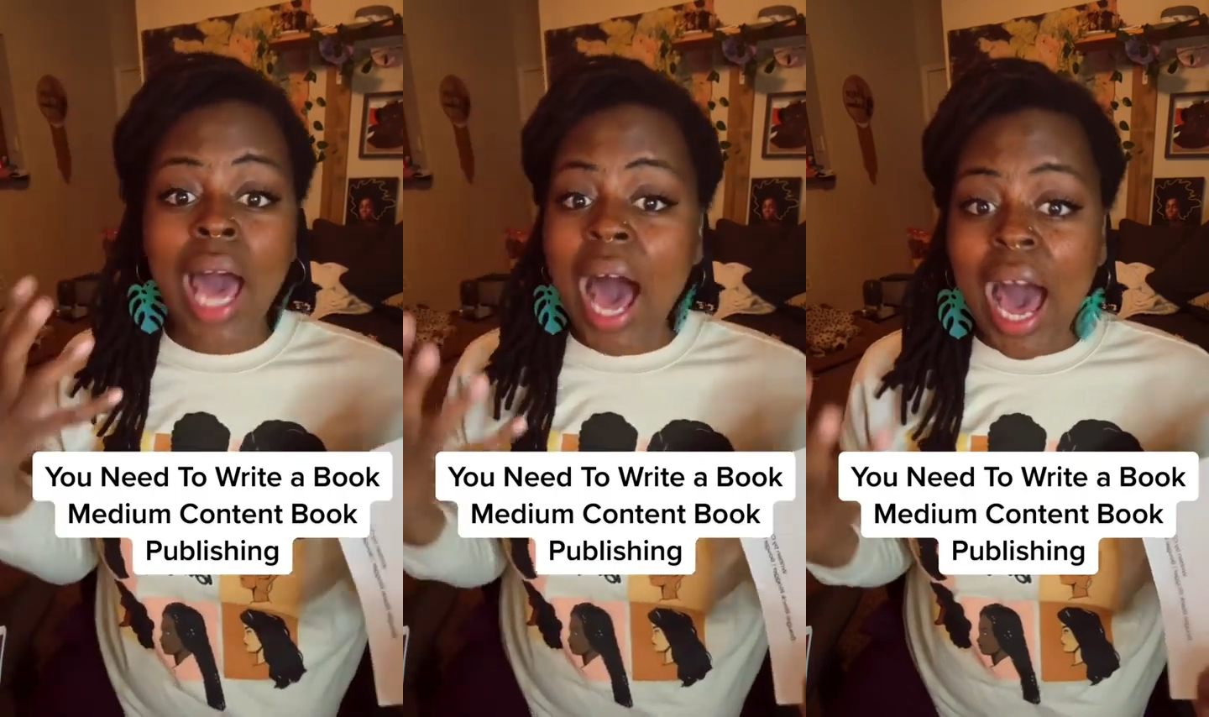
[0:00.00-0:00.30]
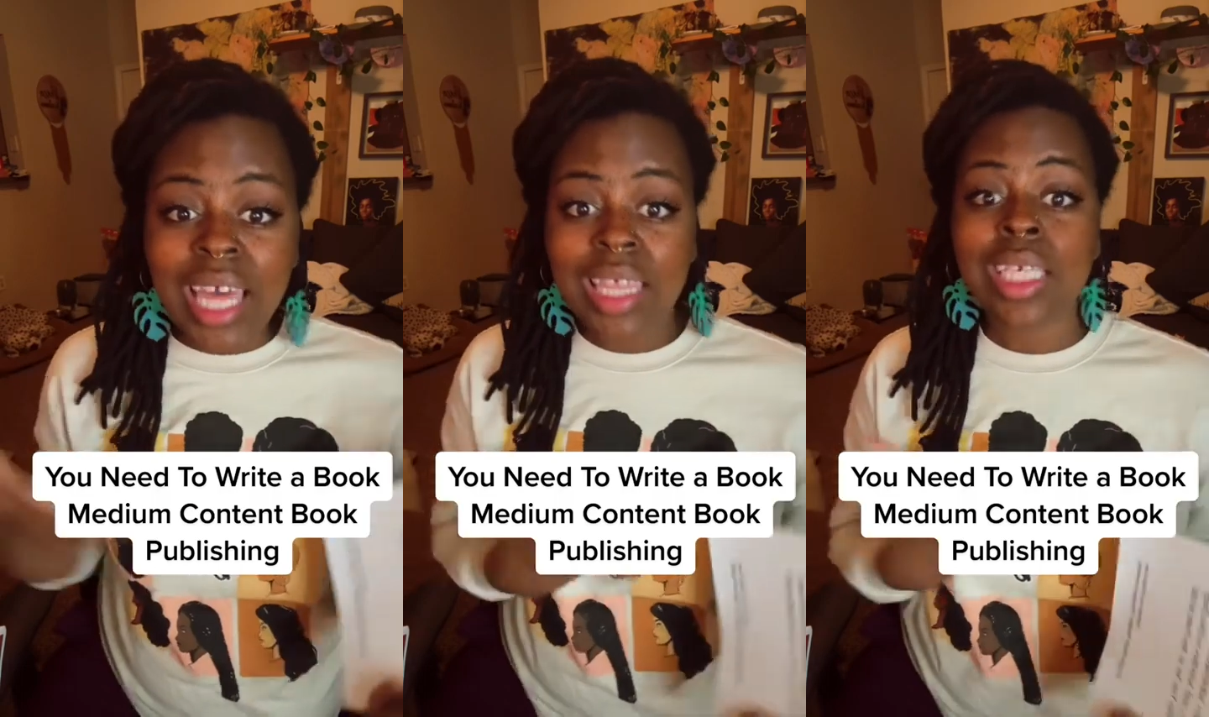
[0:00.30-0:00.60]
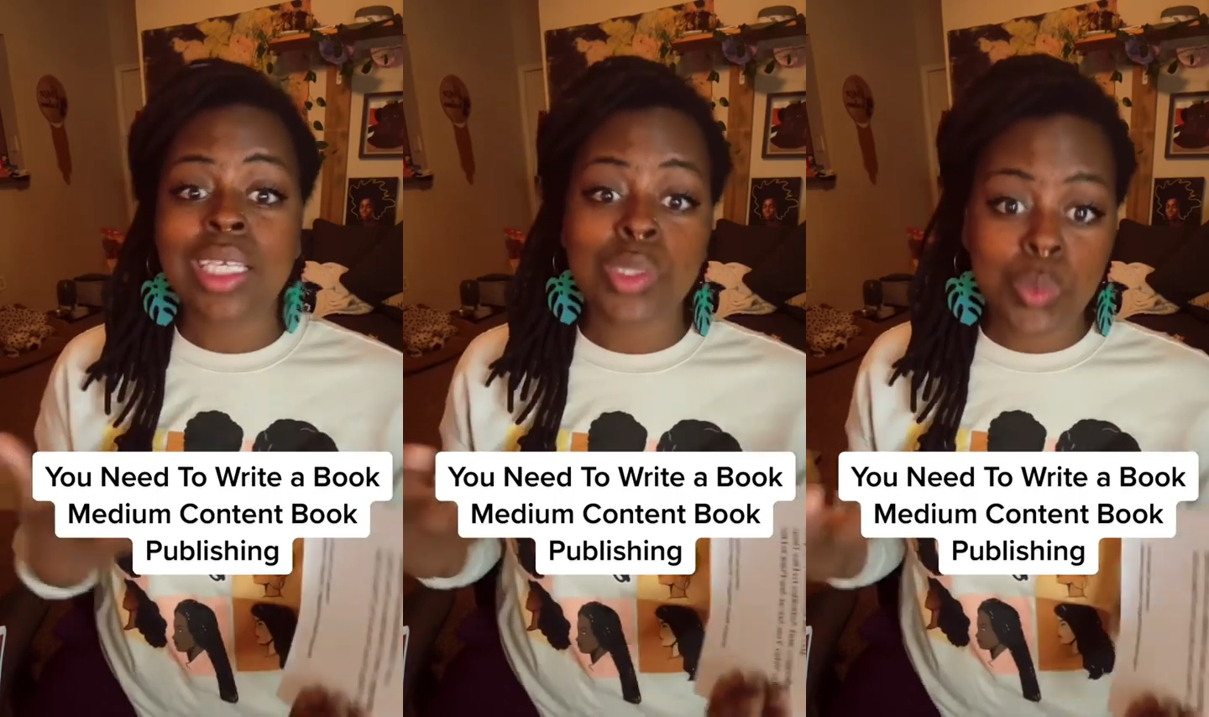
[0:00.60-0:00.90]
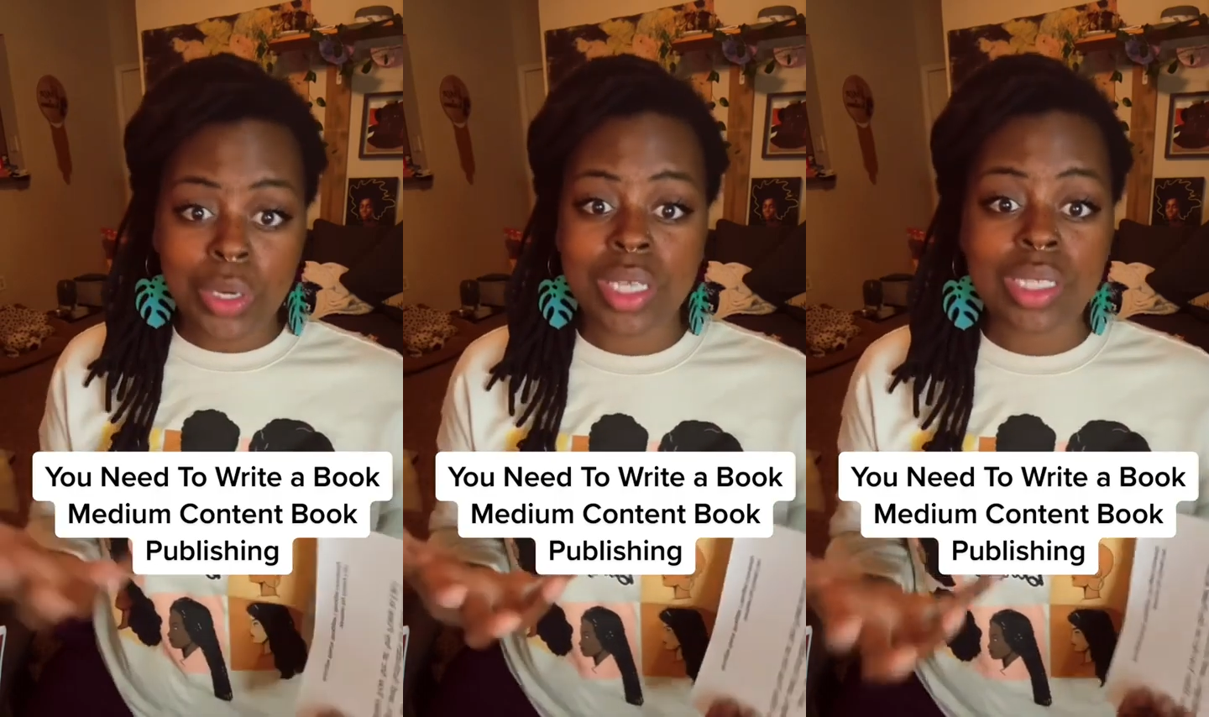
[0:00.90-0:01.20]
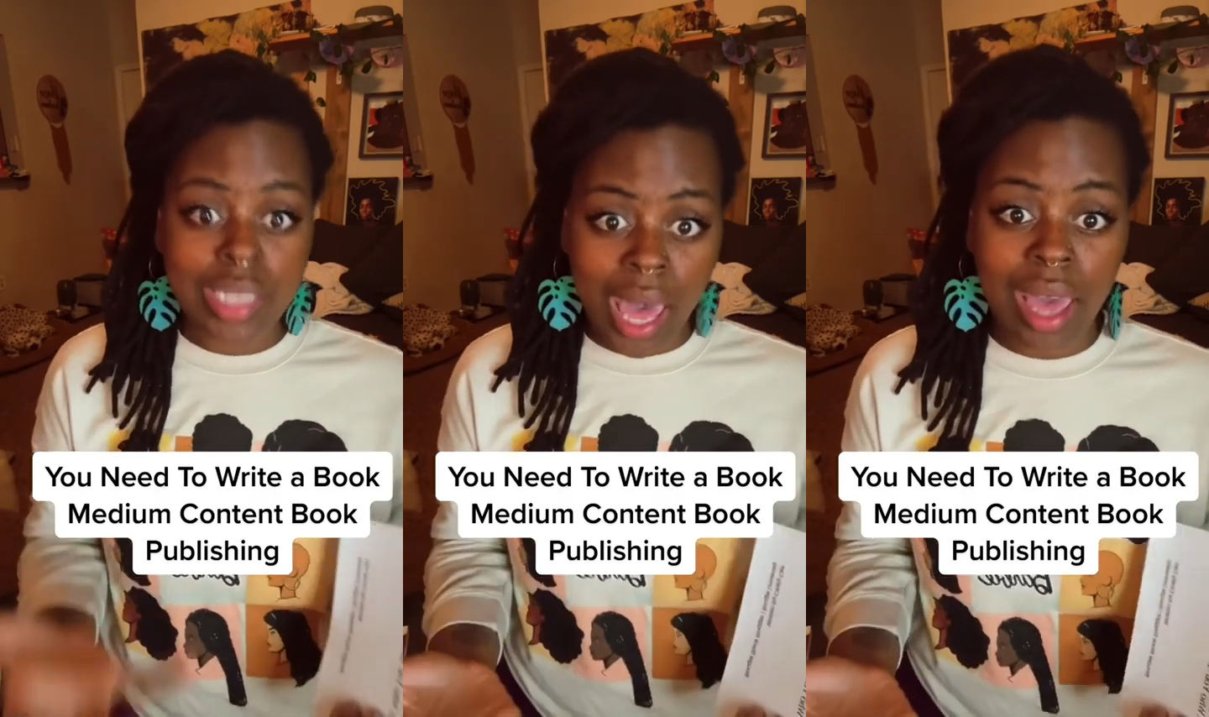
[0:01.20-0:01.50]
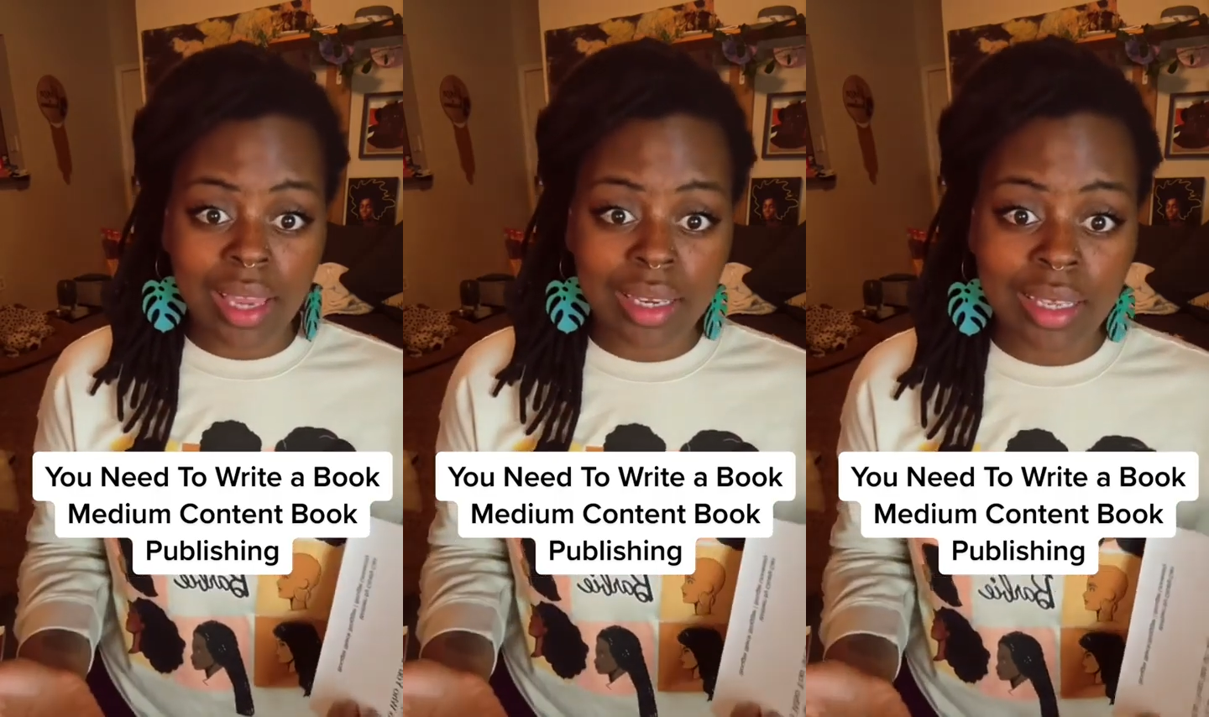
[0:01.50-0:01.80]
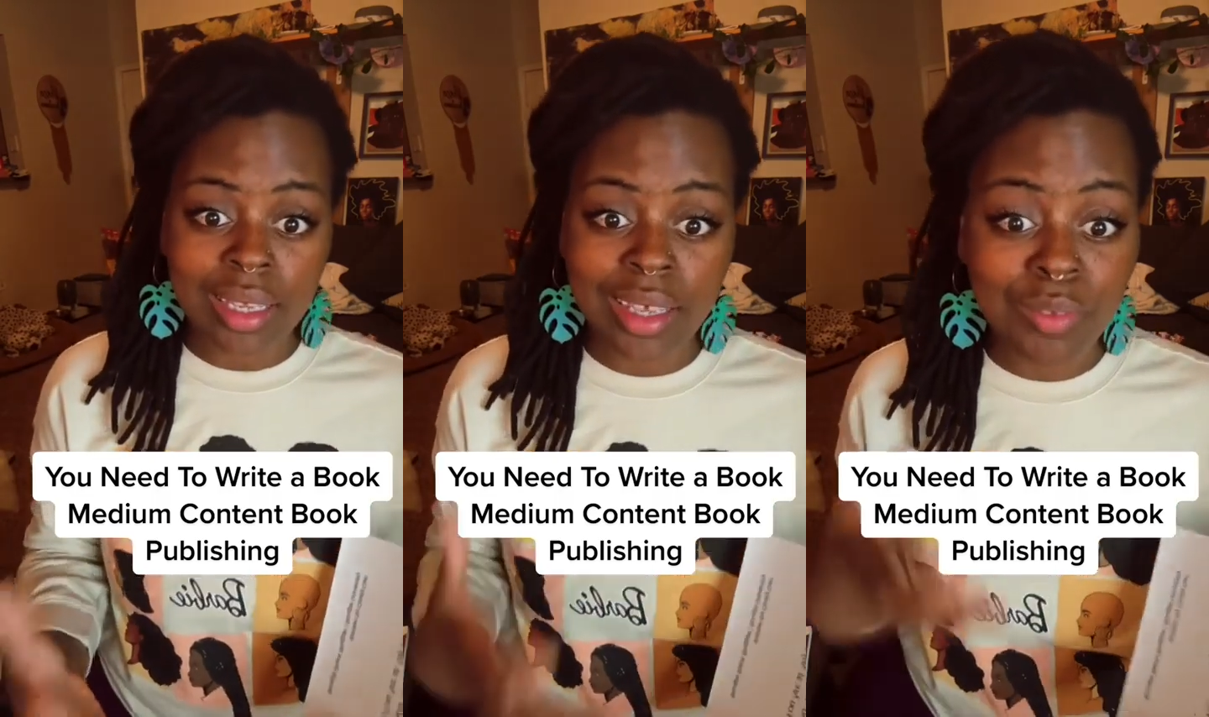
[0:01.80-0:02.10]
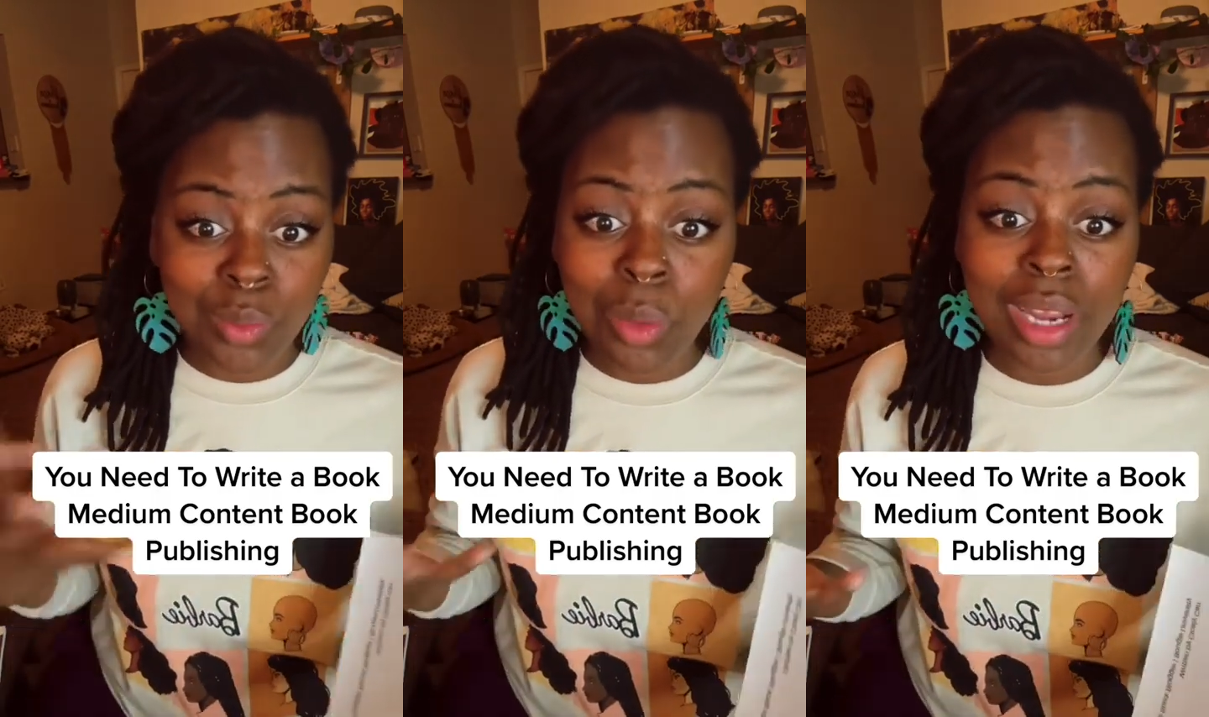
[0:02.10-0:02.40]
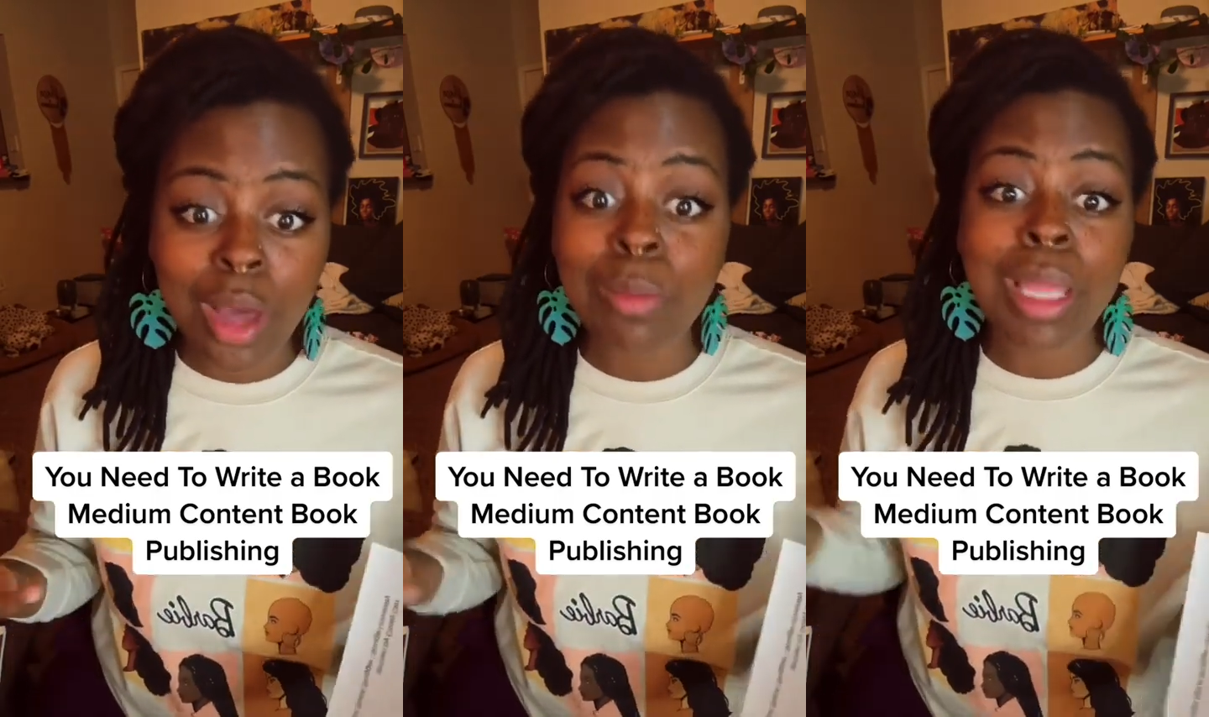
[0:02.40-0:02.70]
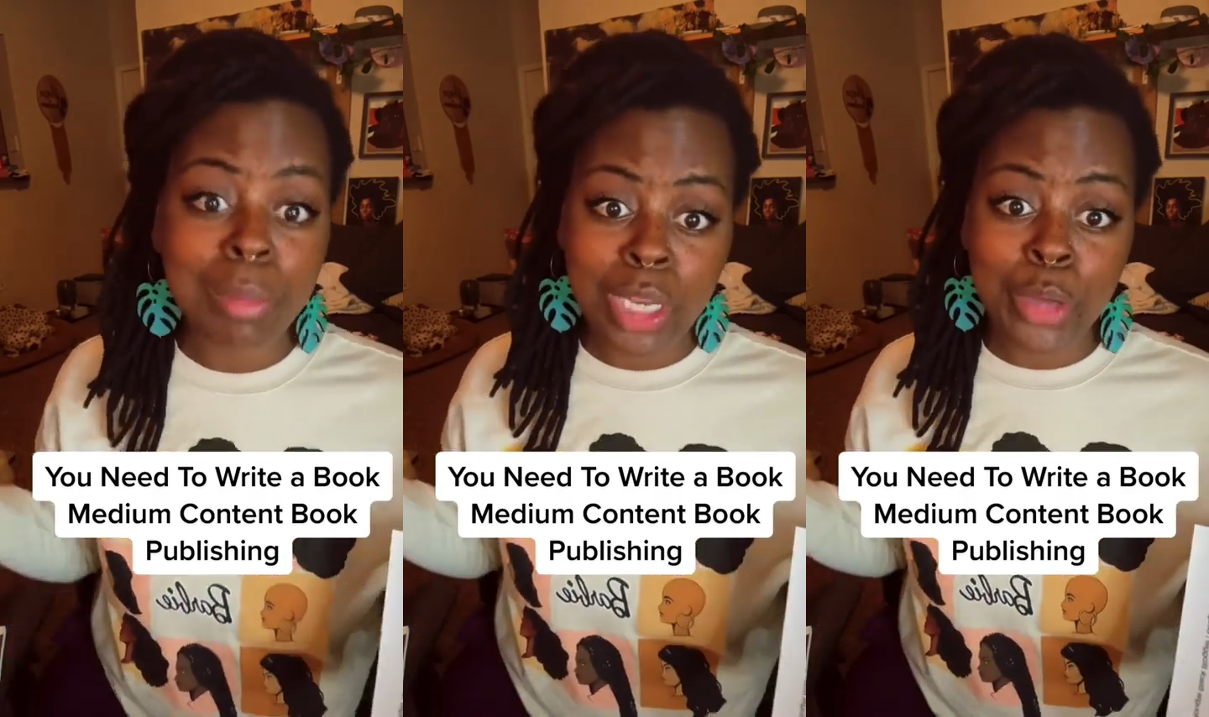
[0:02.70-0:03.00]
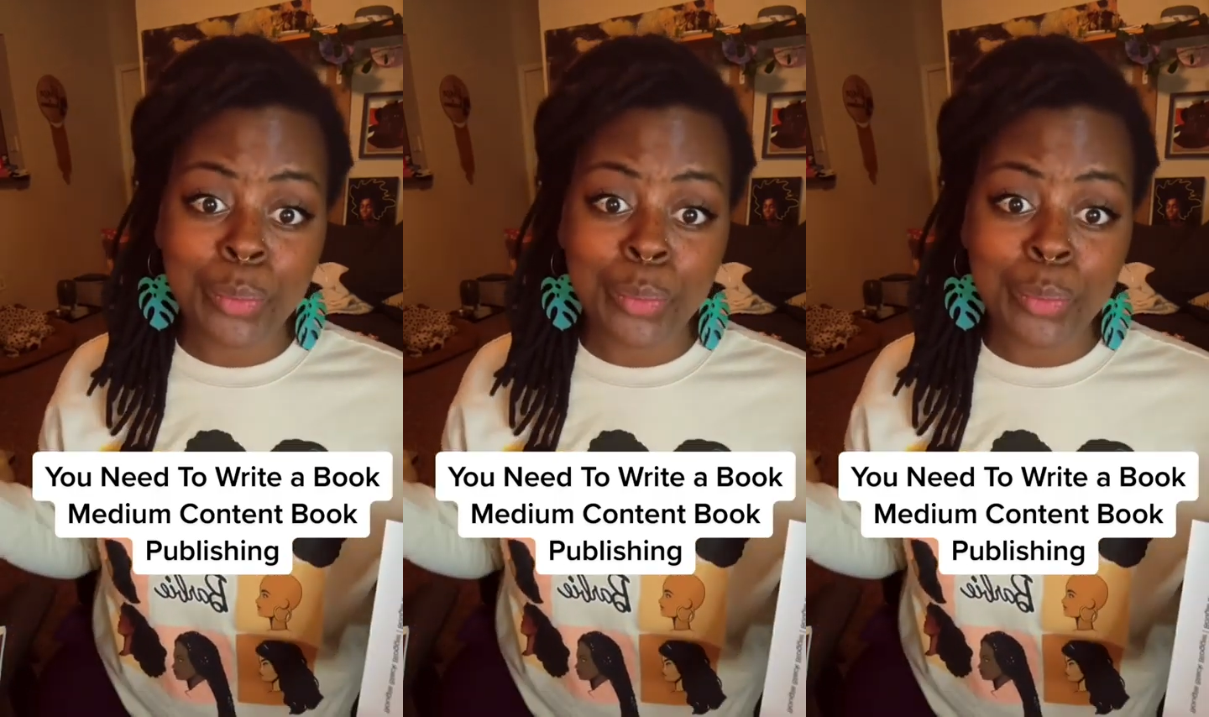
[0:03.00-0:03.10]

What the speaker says: I think, is where it's at. If you want help, let me know.